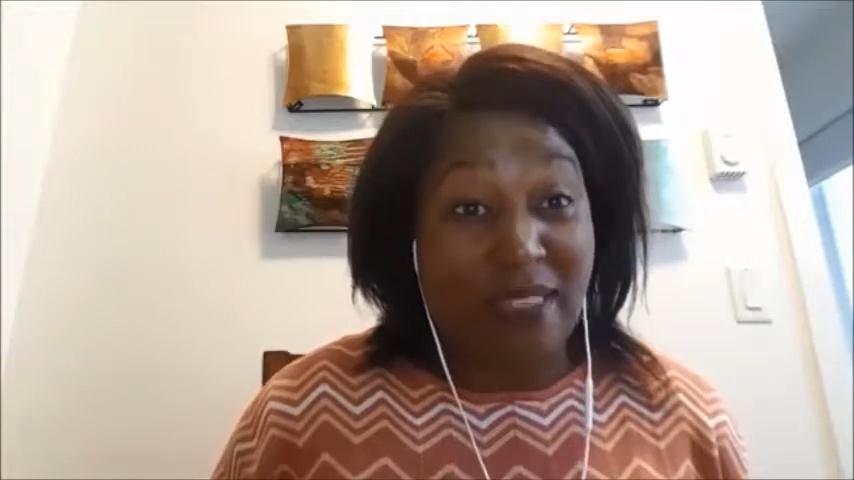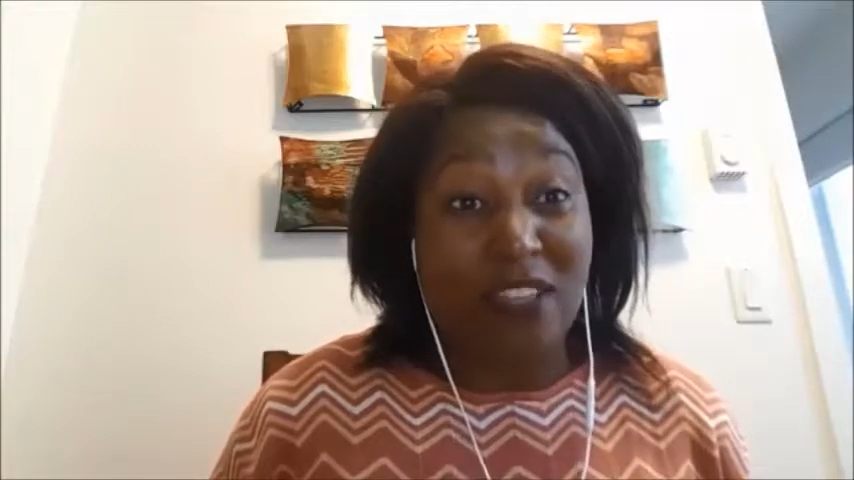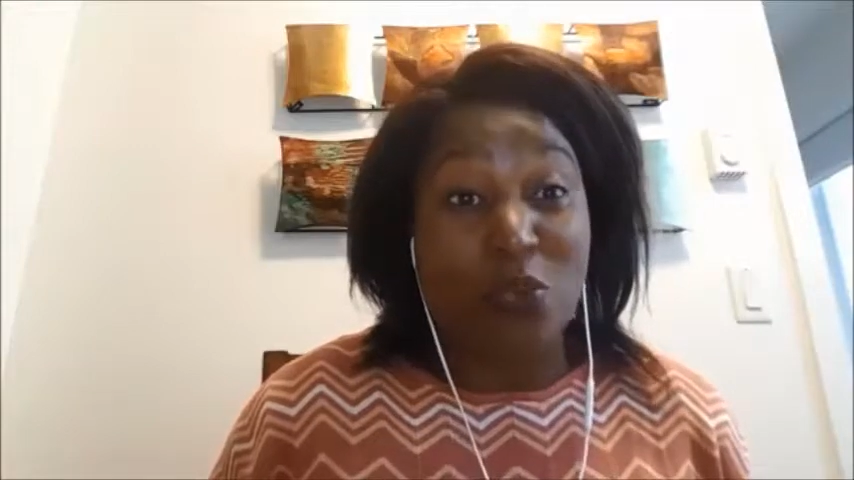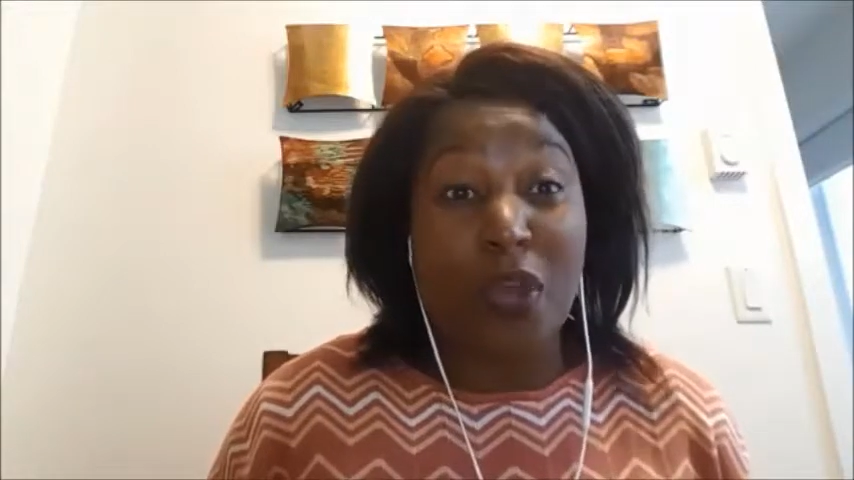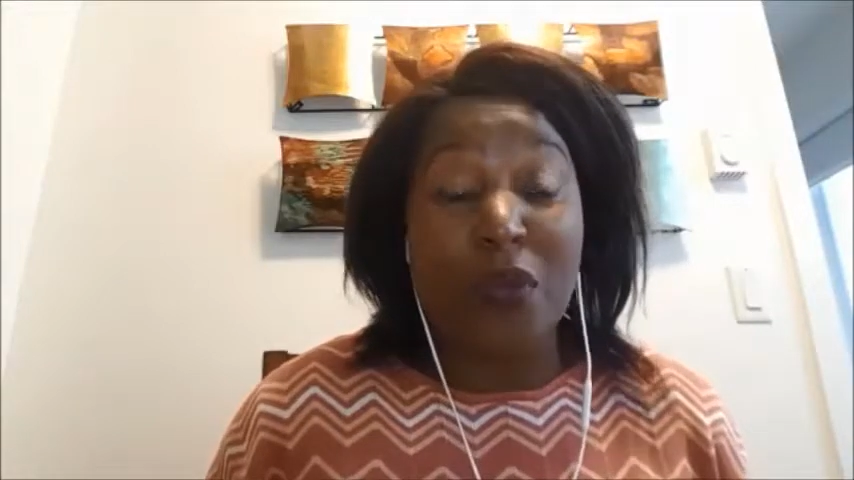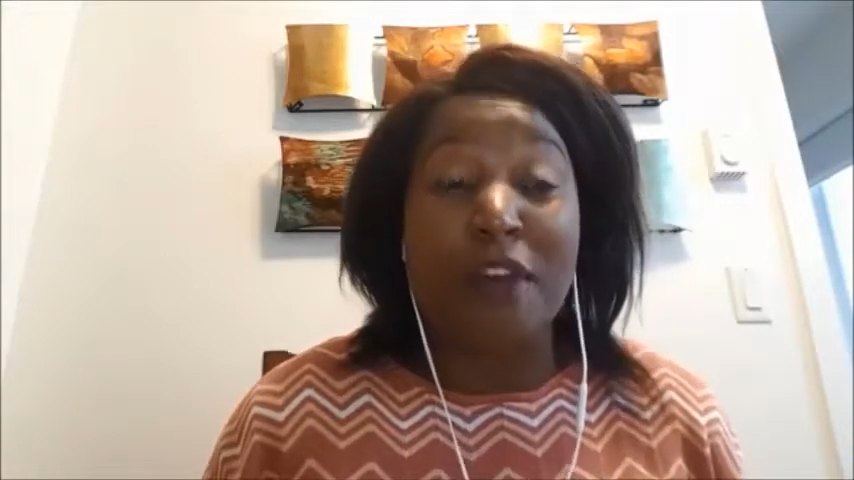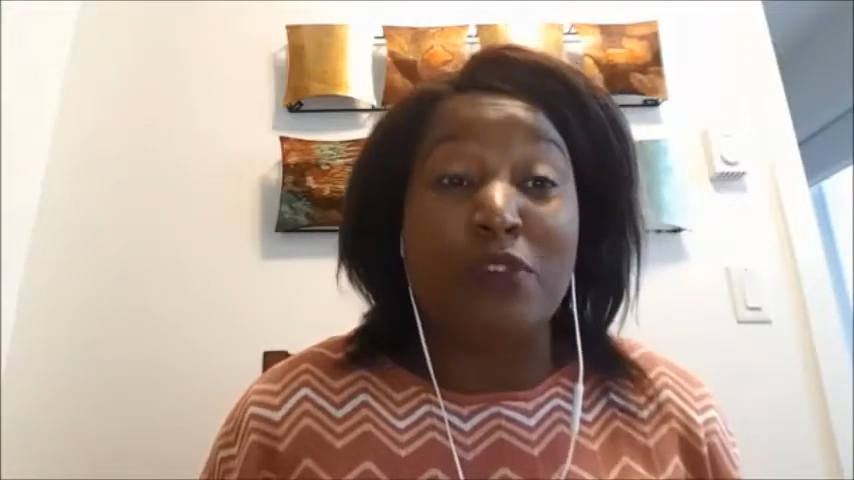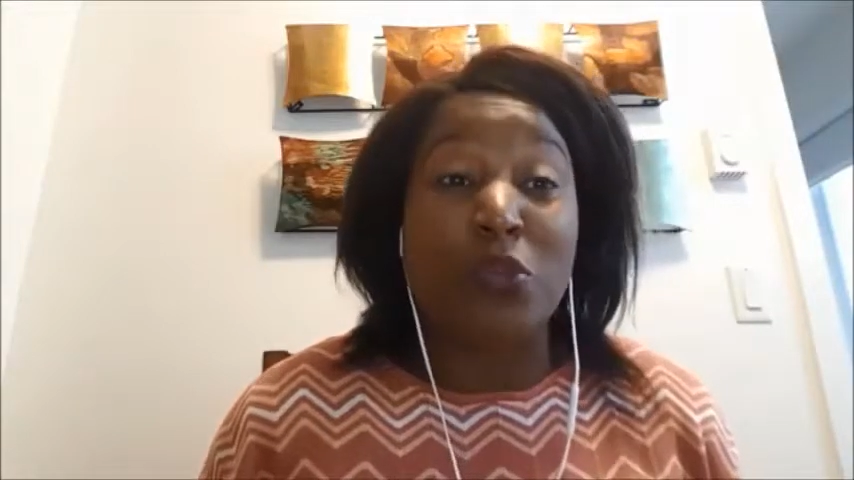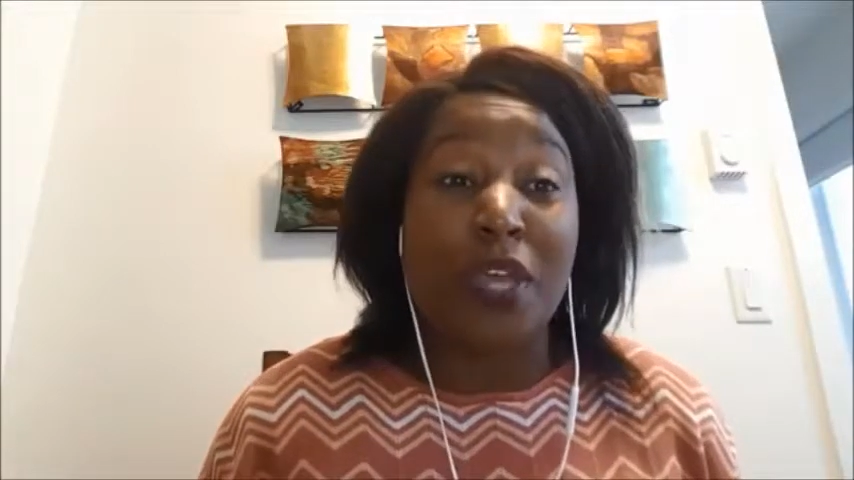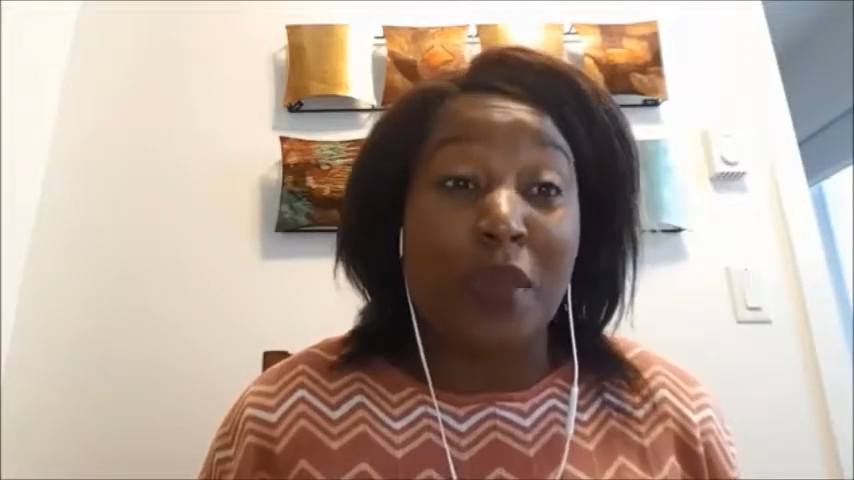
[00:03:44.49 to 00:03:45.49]
that where you have
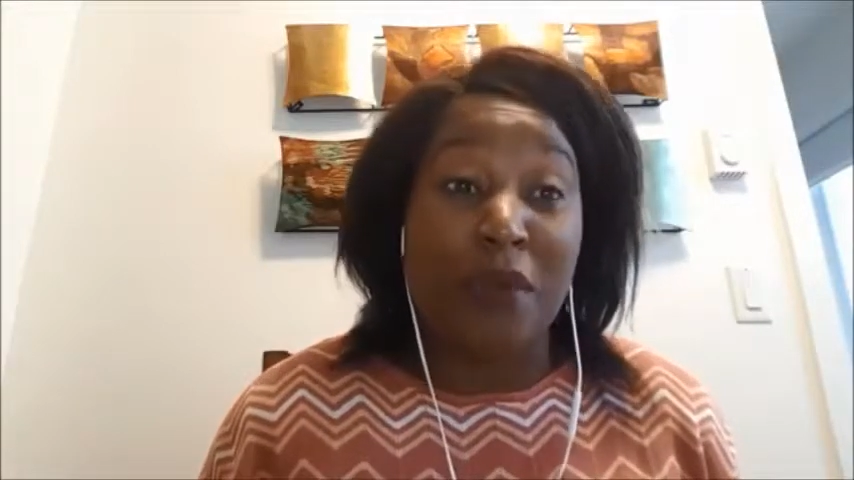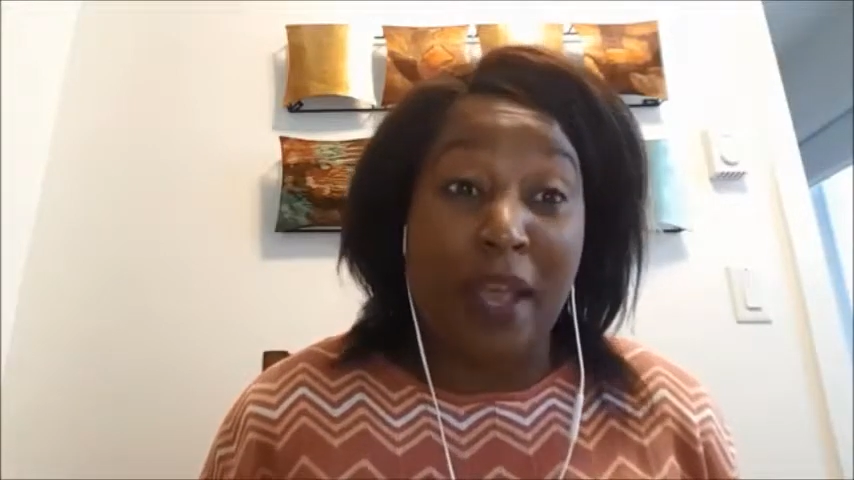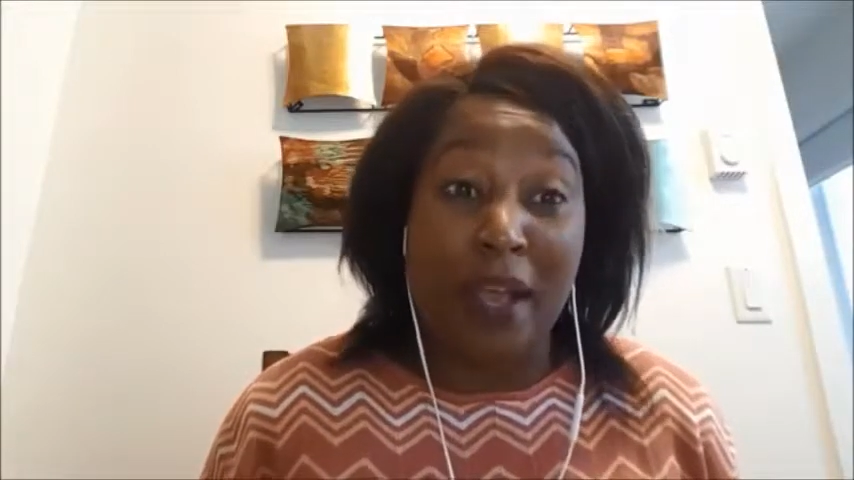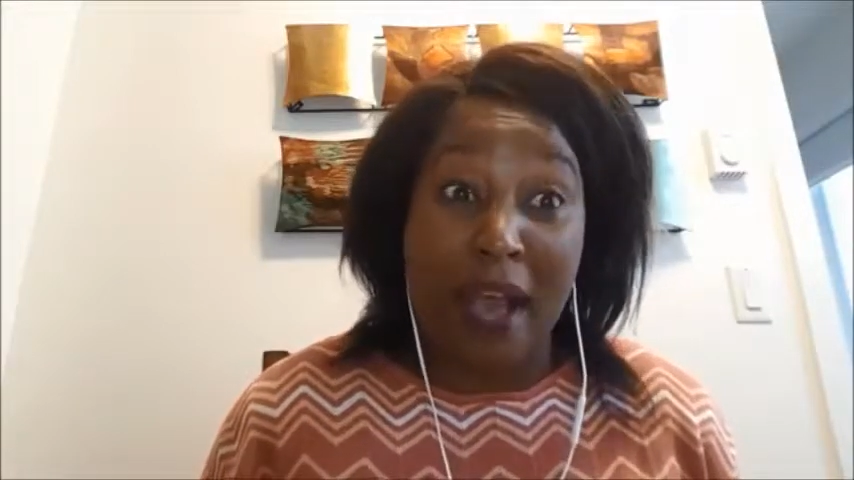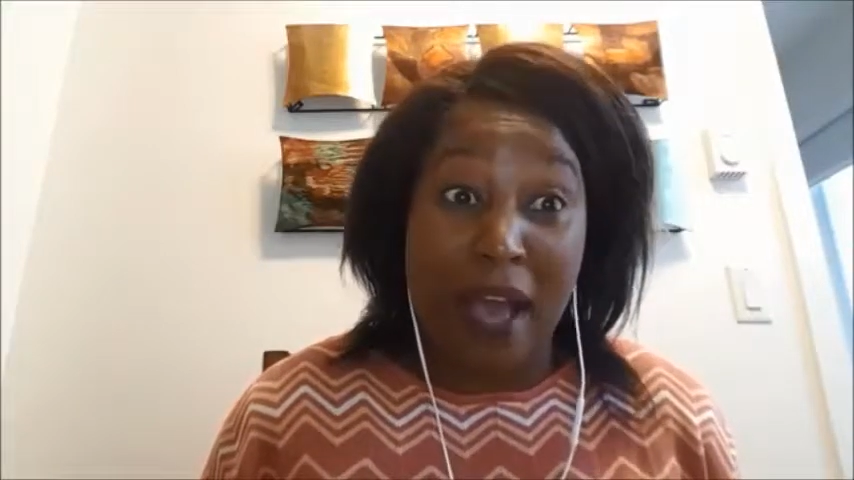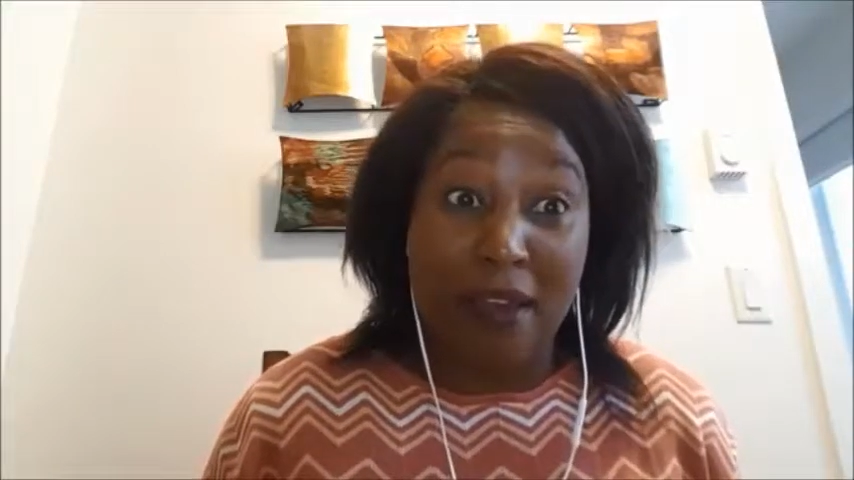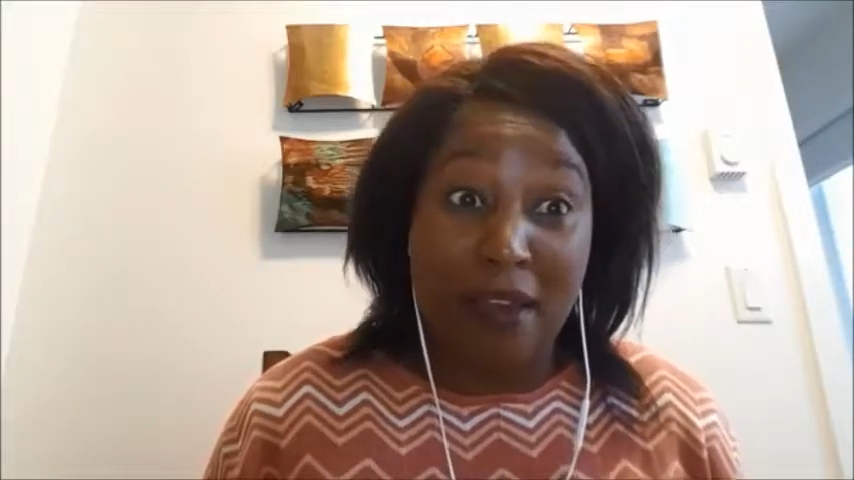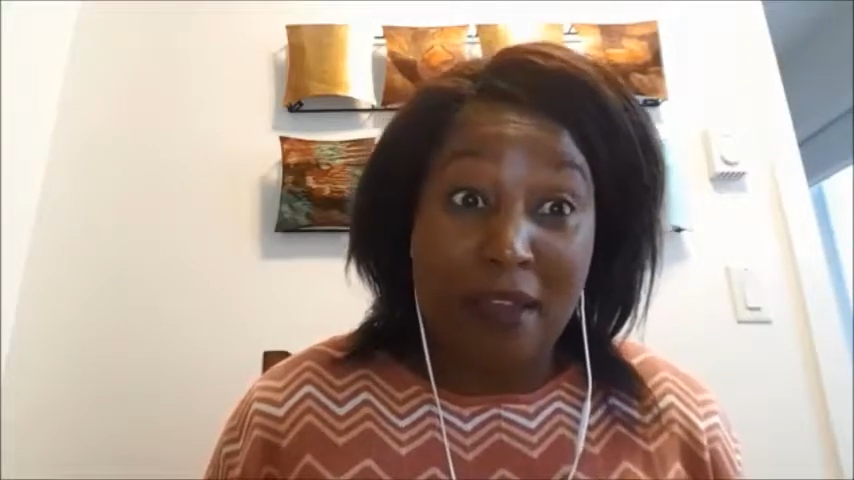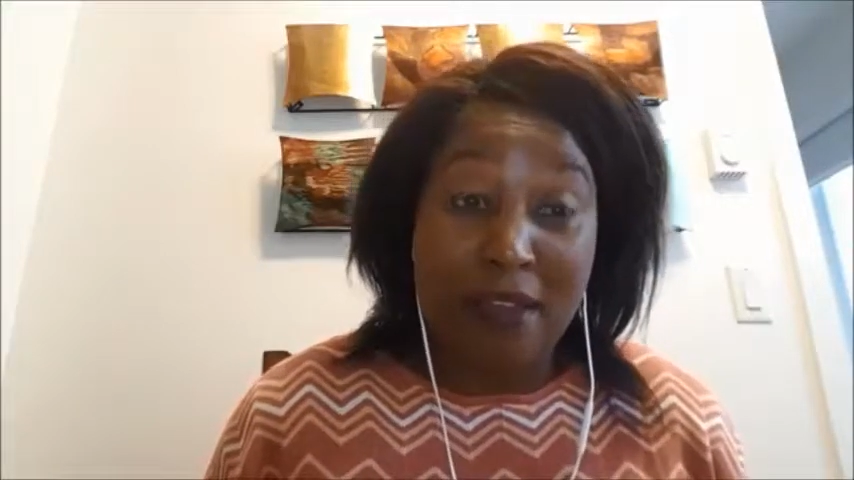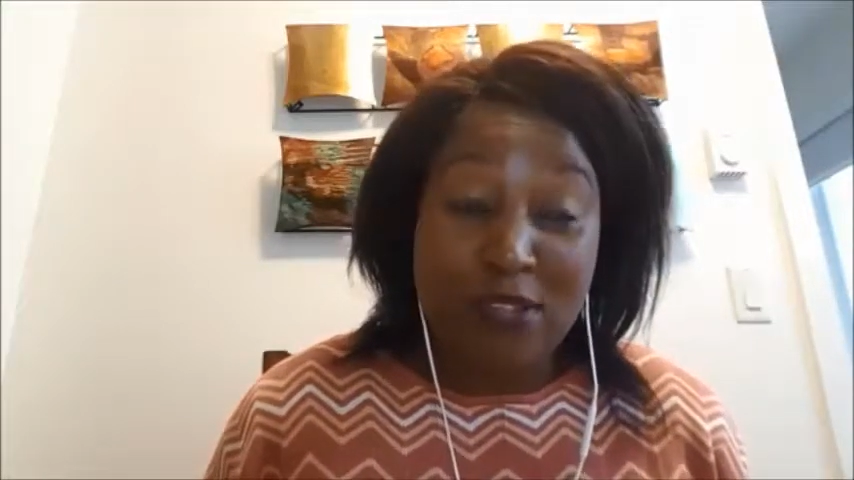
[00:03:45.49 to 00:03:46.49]
to carry a gun